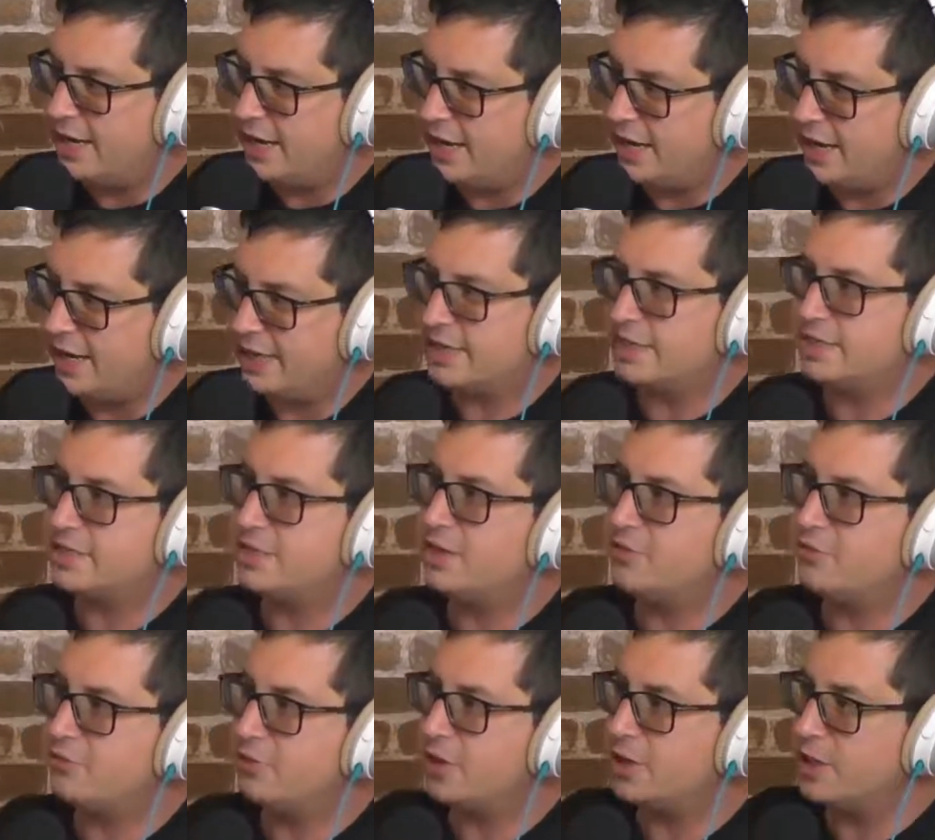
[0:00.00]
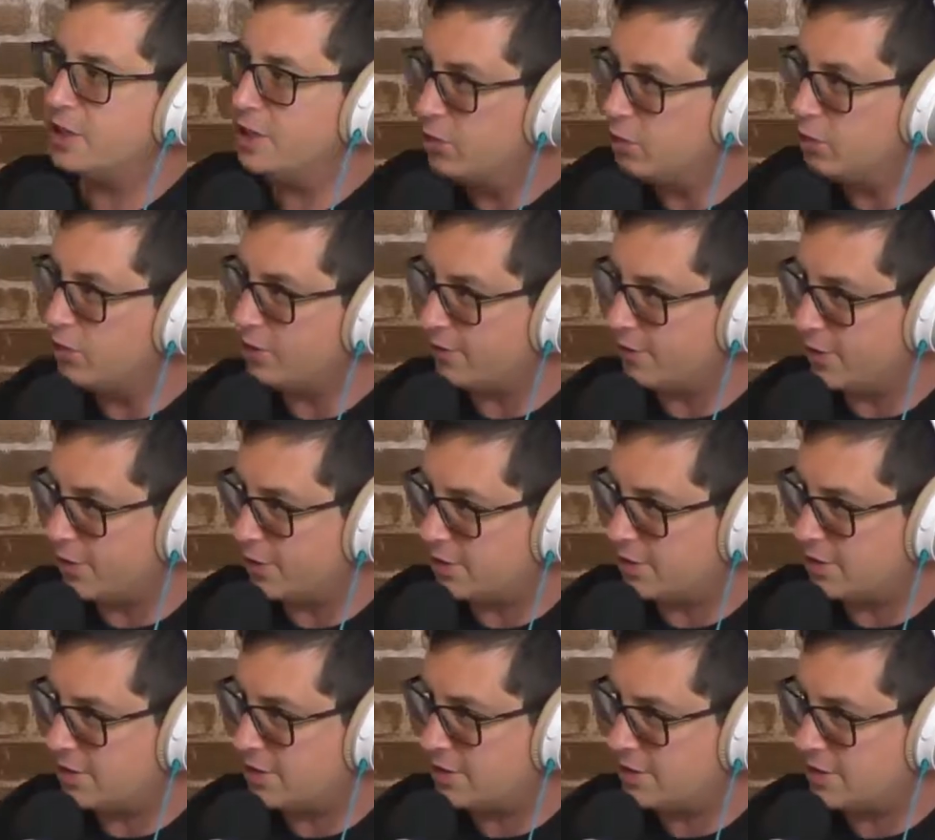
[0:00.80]
in a different
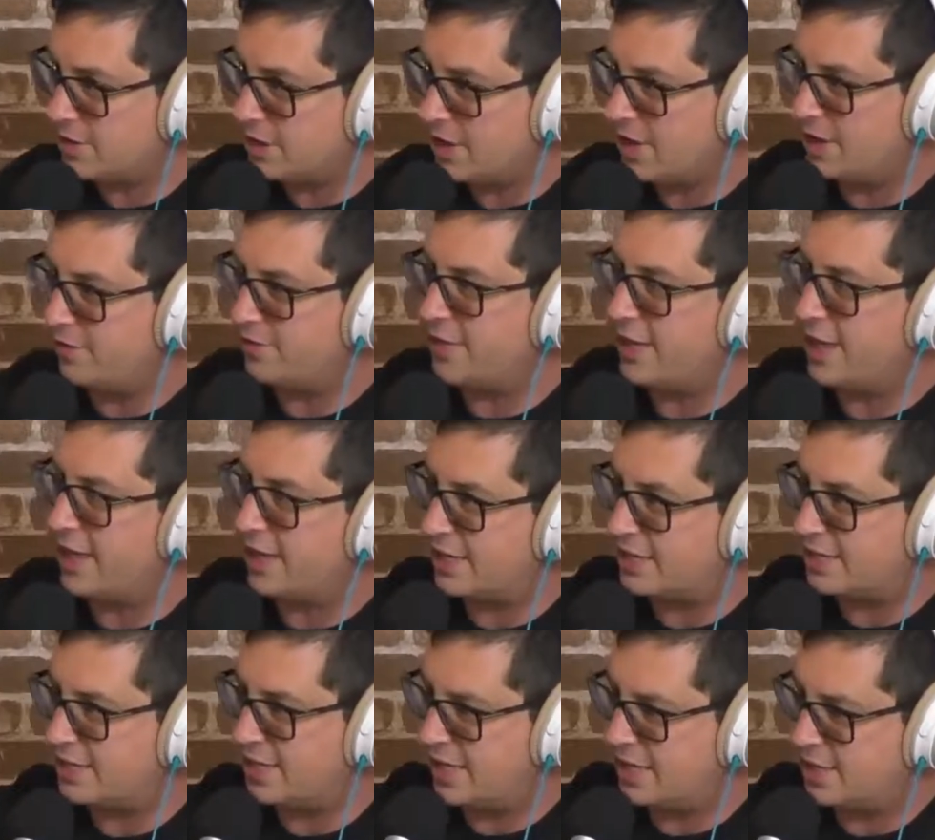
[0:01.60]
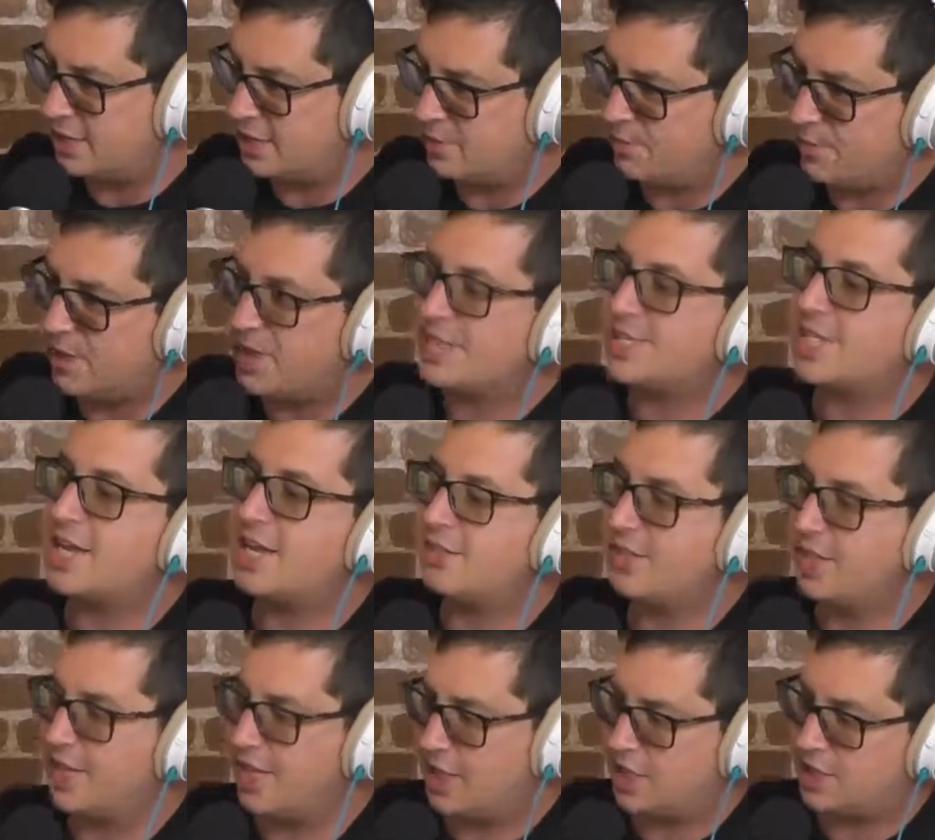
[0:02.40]
universe if they exist, because I
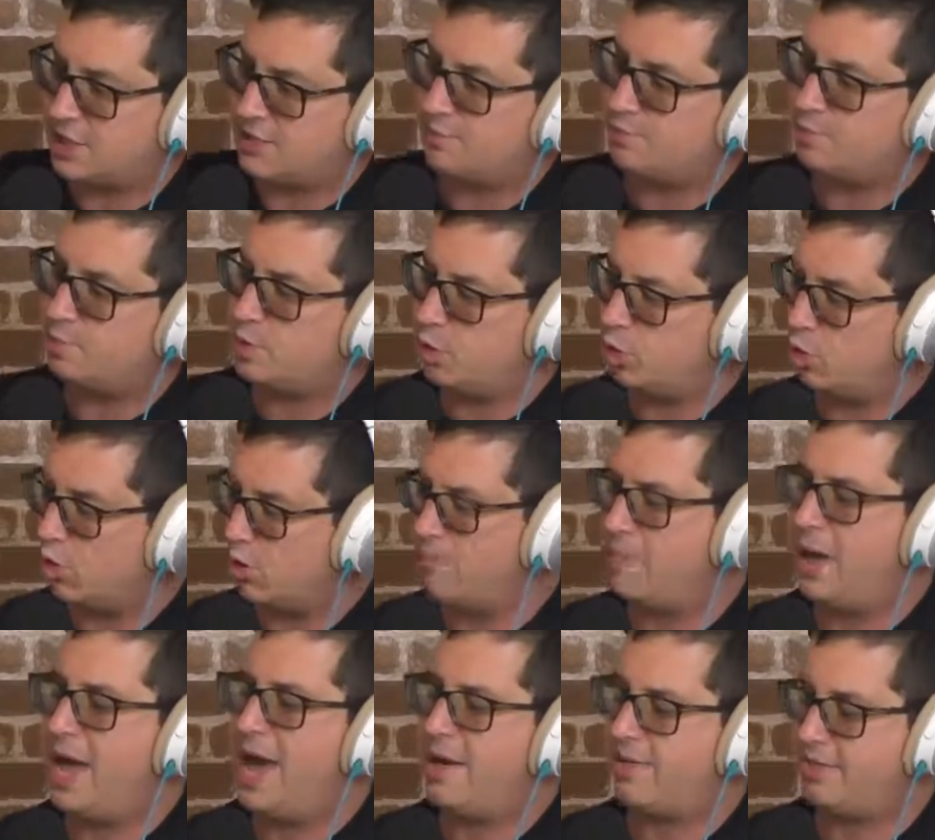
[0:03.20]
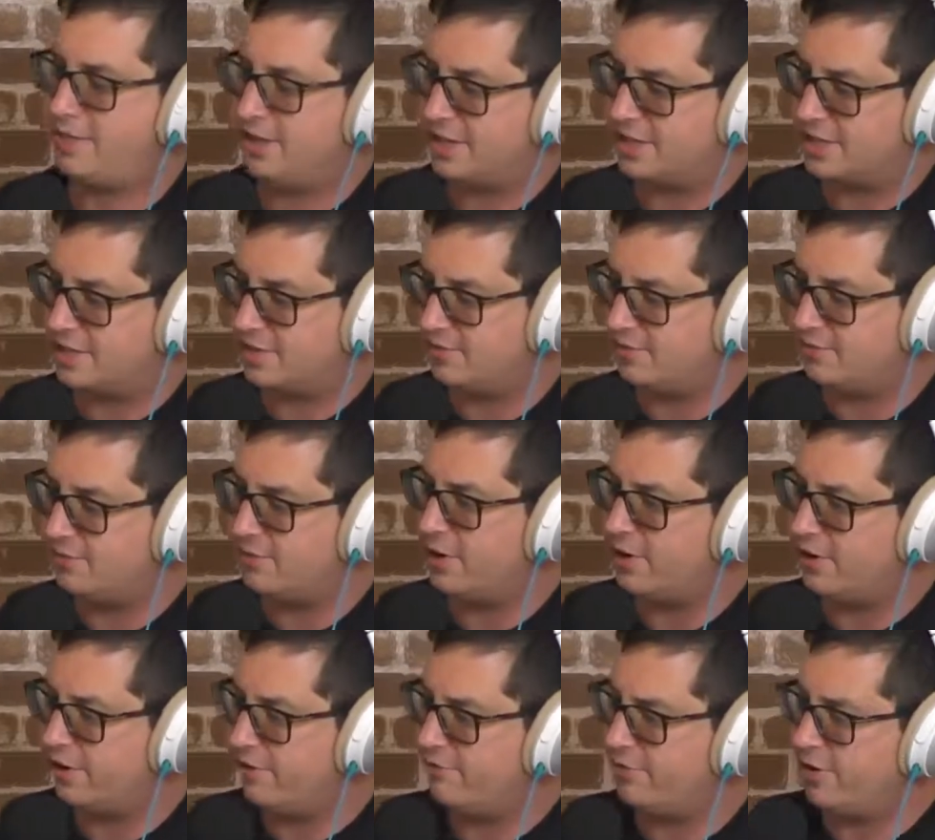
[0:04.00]
think it's pure math and it's
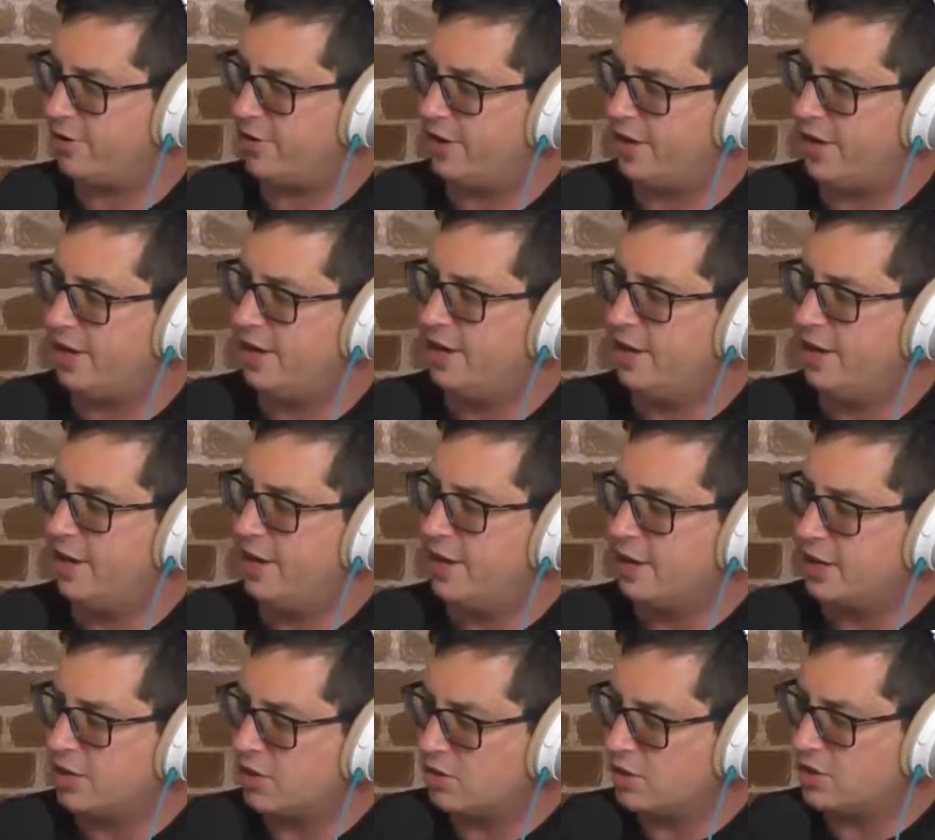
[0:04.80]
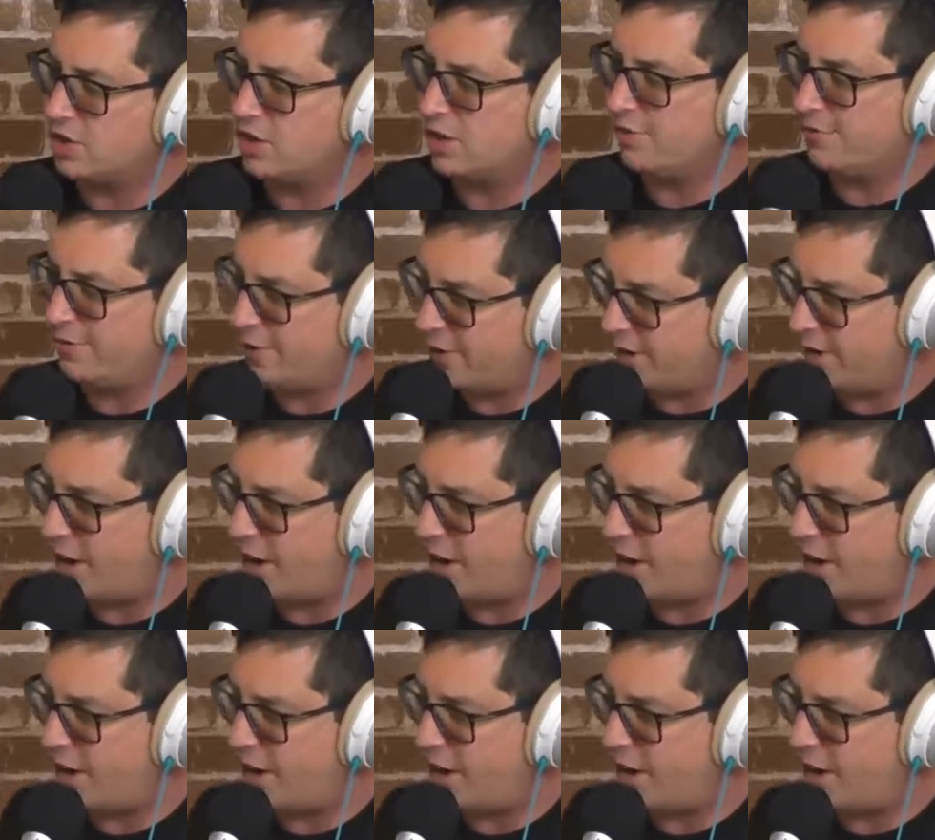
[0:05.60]
very, very, goes to the very